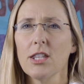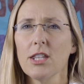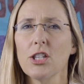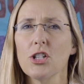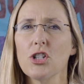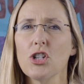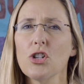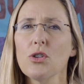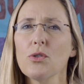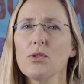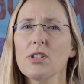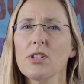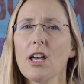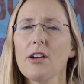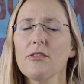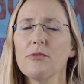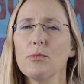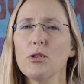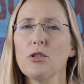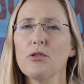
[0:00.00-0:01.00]
The Choose
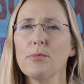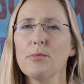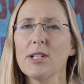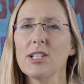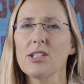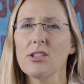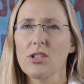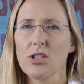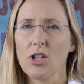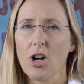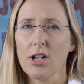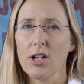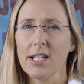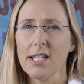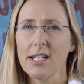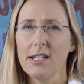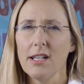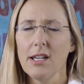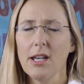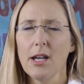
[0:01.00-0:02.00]
Love movement
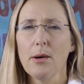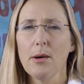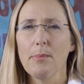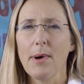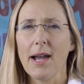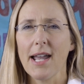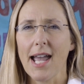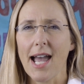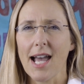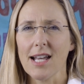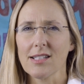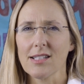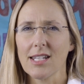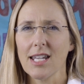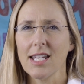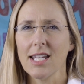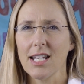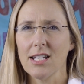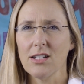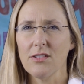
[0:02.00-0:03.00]
started by
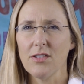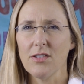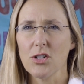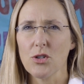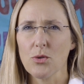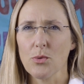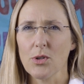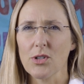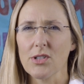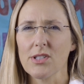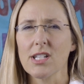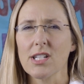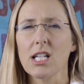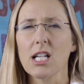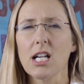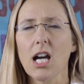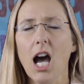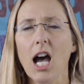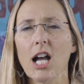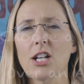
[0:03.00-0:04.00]
asking individuals to
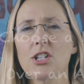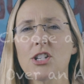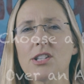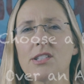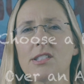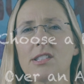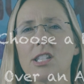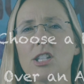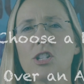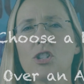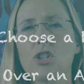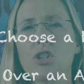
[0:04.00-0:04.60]
consciously